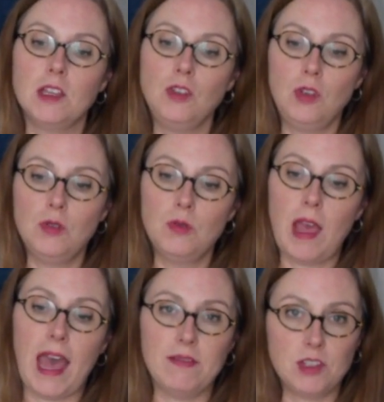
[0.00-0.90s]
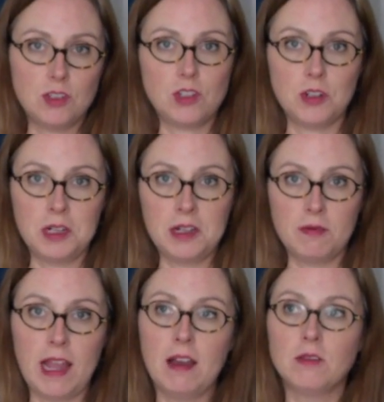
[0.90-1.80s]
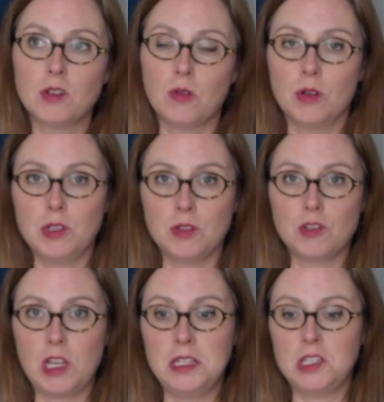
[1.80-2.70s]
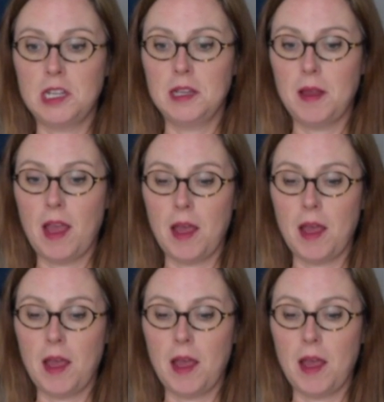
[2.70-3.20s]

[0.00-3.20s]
you have to turn it around, or you're changing